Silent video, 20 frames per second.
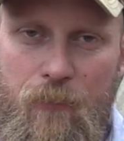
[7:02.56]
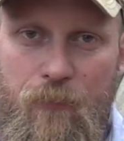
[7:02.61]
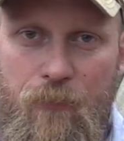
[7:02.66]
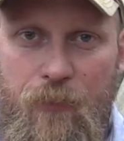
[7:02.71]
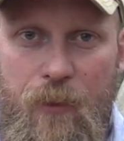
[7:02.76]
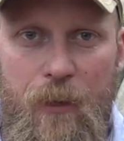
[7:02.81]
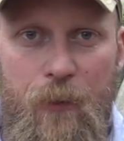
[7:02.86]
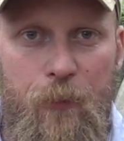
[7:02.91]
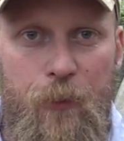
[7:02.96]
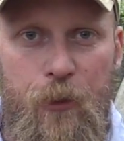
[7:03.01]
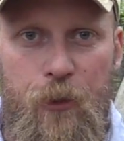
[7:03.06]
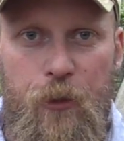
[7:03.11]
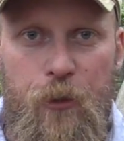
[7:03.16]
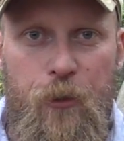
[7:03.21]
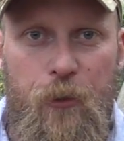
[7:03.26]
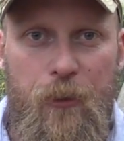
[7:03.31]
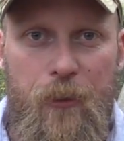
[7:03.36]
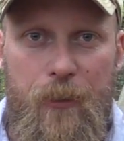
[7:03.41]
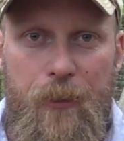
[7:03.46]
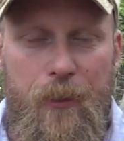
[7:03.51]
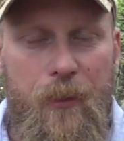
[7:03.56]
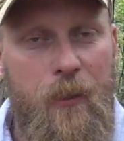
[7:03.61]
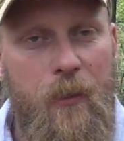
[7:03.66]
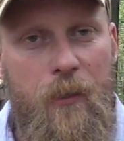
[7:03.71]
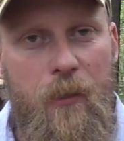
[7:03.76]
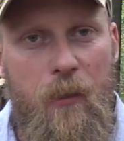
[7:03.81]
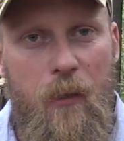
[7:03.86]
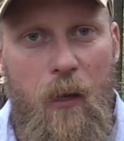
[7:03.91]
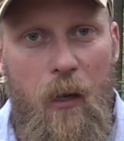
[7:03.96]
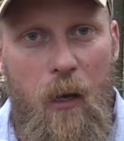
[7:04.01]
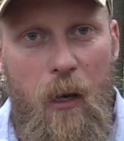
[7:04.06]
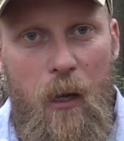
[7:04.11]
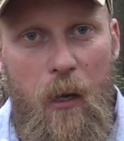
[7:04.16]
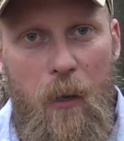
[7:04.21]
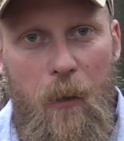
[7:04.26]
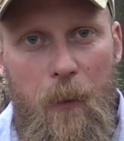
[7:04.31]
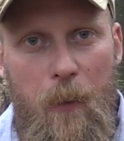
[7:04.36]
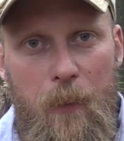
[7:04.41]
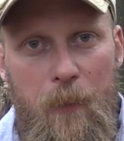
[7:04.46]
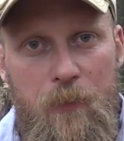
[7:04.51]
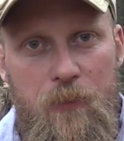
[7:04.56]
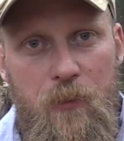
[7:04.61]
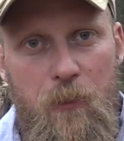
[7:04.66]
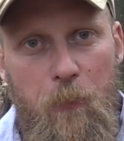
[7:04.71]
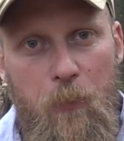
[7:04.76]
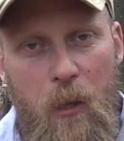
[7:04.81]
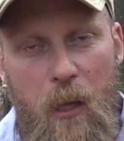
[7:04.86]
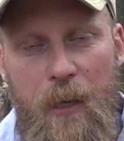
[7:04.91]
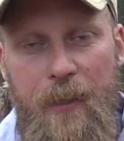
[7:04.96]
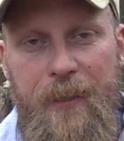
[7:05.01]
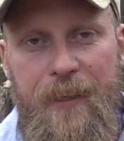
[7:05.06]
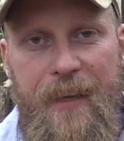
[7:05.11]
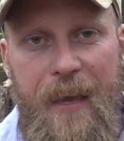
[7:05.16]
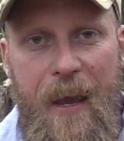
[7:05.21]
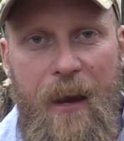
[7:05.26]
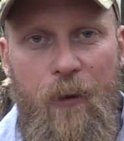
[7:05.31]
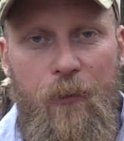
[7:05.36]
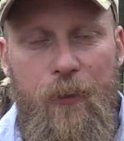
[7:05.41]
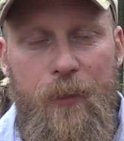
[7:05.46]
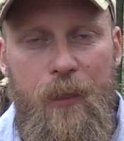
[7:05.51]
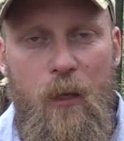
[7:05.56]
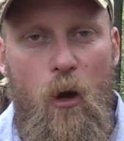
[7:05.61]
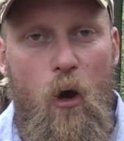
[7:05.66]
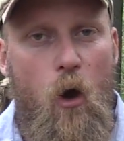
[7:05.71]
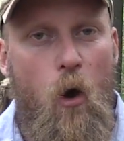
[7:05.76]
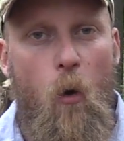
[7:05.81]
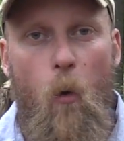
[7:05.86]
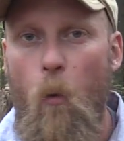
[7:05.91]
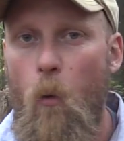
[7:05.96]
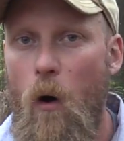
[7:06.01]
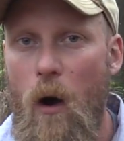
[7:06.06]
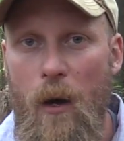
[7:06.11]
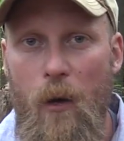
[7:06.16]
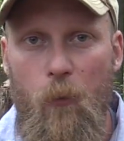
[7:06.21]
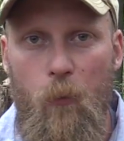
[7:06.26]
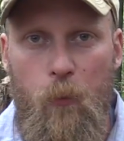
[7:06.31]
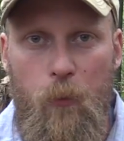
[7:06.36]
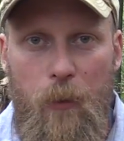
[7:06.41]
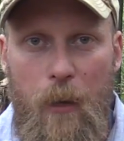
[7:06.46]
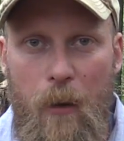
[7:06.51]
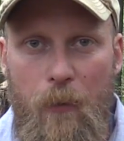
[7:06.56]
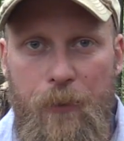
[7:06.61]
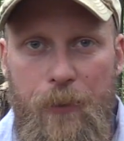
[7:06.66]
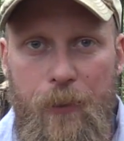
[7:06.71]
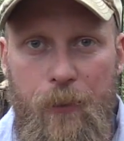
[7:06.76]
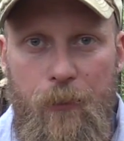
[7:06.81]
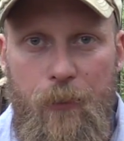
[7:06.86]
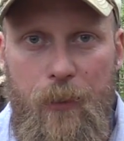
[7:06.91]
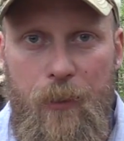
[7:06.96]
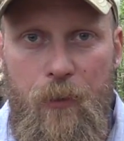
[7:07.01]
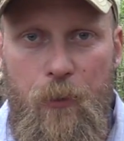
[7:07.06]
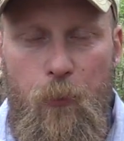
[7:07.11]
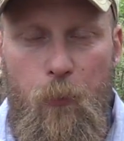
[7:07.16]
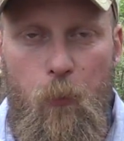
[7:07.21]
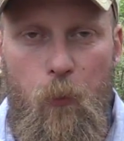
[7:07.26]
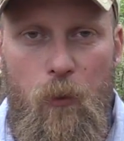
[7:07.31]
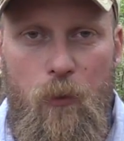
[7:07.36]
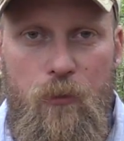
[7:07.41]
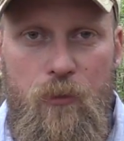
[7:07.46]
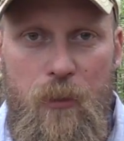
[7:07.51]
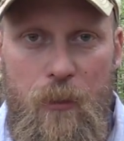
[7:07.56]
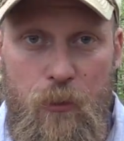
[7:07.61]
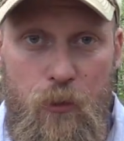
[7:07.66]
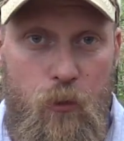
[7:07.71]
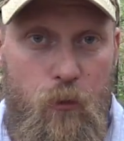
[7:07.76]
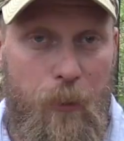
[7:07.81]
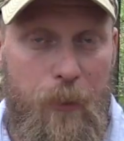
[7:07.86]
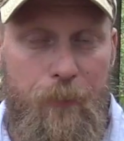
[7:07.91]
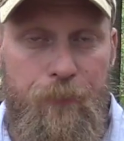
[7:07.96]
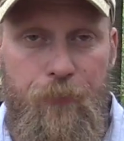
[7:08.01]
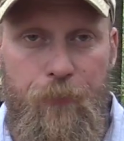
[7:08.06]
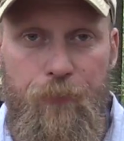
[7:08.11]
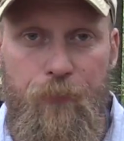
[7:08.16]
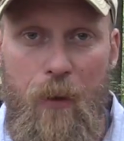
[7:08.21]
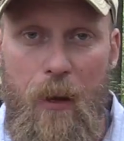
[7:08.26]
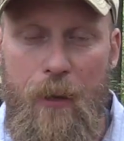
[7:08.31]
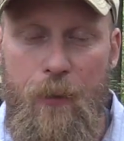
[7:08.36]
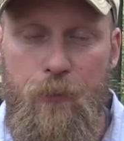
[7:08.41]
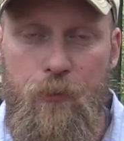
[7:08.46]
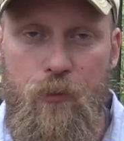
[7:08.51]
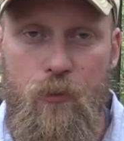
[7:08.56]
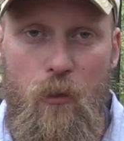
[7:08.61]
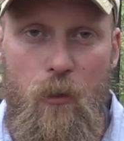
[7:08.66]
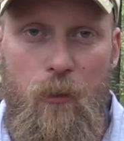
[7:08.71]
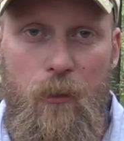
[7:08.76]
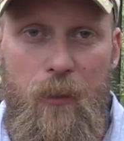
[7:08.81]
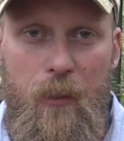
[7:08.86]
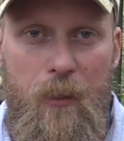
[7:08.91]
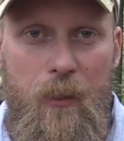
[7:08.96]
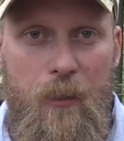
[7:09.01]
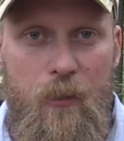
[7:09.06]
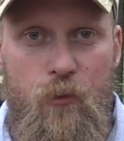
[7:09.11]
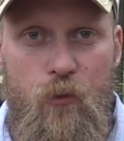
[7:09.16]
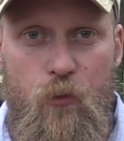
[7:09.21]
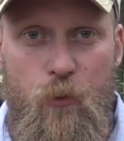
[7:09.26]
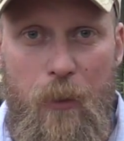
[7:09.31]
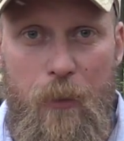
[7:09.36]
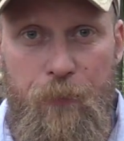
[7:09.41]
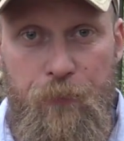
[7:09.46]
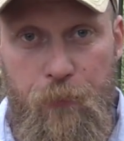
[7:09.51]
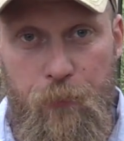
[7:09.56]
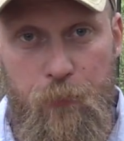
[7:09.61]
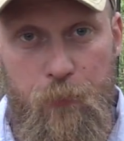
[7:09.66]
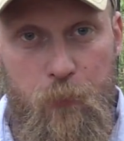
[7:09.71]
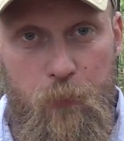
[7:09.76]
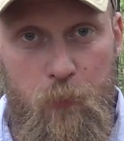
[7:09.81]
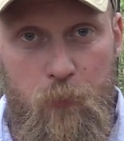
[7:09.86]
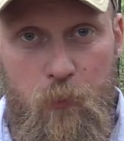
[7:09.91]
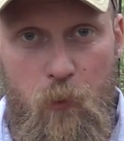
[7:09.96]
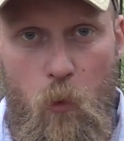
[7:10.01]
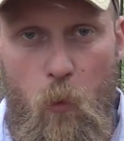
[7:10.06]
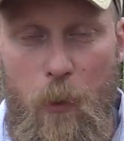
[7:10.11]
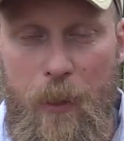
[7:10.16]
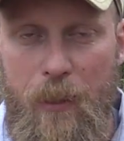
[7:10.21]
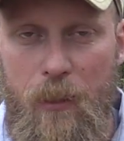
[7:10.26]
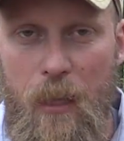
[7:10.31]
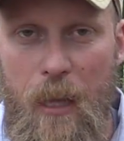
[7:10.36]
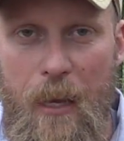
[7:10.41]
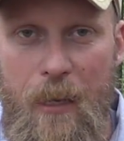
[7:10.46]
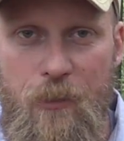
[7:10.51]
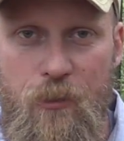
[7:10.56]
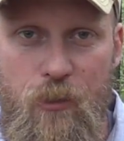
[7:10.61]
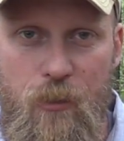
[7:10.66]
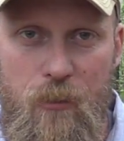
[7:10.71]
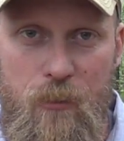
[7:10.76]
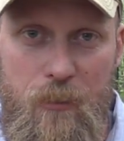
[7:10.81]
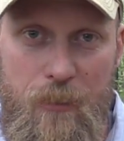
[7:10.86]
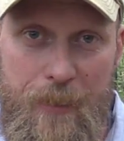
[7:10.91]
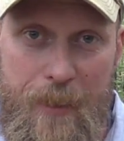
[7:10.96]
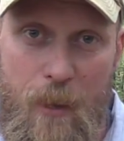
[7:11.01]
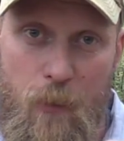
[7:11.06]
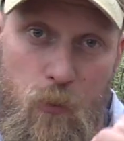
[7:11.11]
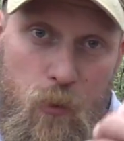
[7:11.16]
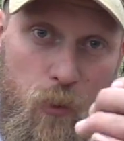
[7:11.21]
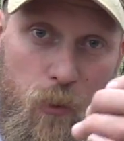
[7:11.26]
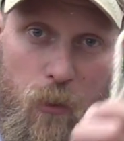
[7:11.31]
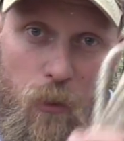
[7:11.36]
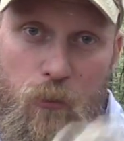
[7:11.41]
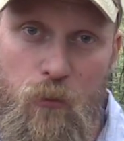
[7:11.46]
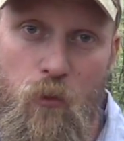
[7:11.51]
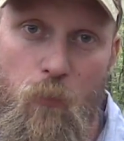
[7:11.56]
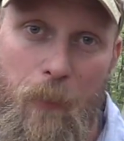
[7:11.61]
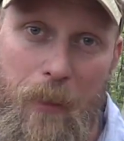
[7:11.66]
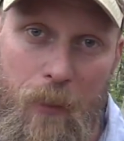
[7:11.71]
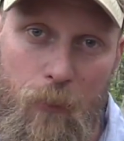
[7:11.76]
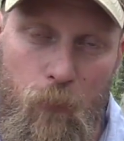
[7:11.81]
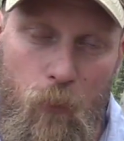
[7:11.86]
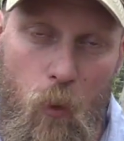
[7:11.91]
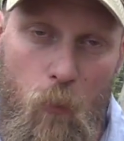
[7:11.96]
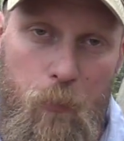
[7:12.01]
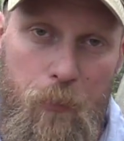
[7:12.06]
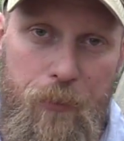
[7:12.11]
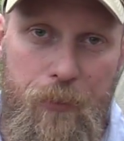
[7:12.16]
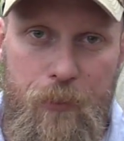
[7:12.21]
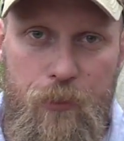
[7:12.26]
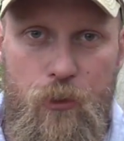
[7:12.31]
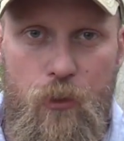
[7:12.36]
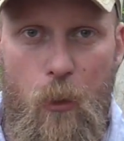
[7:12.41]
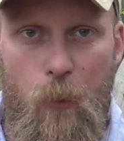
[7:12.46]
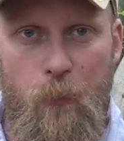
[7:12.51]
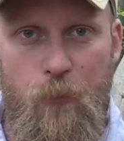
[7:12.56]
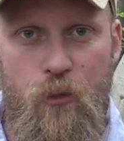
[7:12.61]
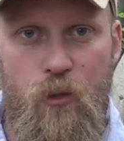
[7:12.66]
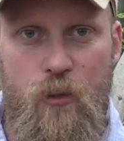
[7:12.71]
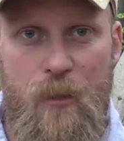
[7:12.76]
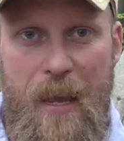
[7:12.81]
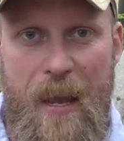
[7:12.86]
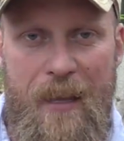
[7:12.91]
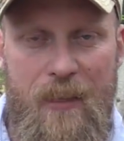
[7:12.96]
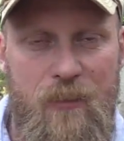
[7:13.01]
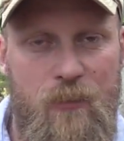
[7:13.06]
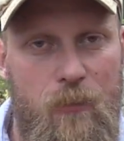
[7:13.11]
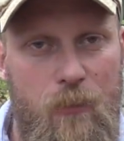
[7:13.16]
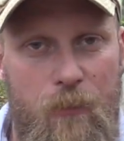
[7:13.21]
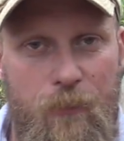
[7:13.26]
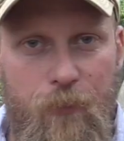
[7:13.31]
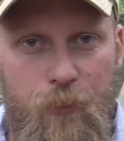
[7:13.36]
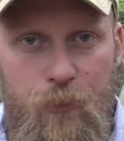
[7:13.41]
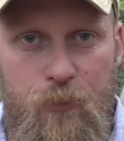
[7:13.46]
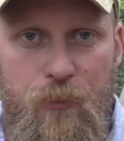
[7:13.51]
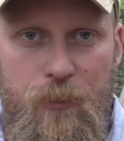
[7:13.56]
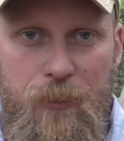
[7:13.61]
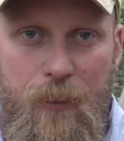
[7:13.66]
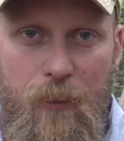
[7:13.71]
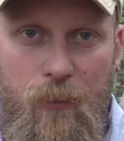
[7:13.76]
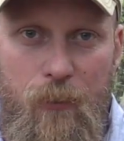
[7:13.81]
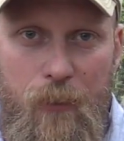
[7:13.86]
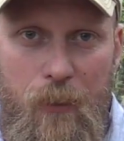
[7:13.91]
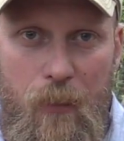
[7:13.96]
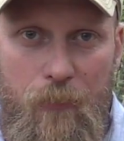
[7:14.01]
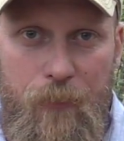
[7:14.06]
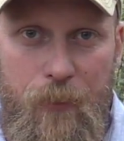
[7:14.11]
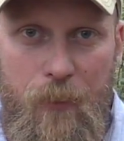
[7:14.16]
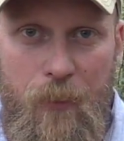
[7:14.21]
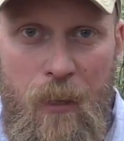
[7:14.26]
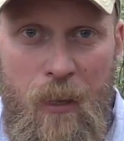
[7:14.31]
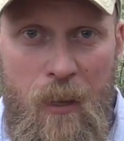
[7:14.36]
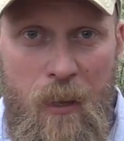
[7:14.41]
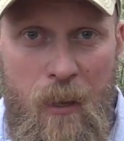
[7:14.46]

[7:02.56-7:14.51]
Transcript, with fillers: very good uh, supply to carry while we're out here in the woods. It's great for fire starting, it's great for quick lashings, and now you can also make rope with it, so it just adds to the versatility of it.